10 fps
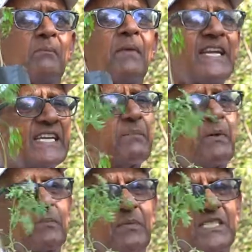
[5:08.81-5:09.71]

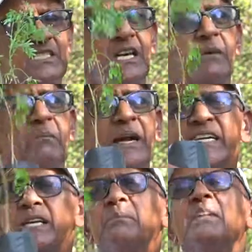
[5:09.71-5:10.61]
multi-purpose,
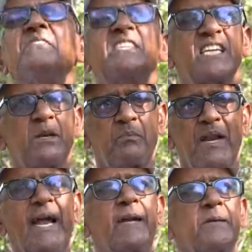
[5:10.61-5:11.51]
multi-beneficial
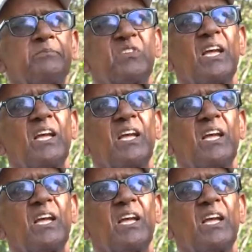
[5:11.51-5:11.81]
plant.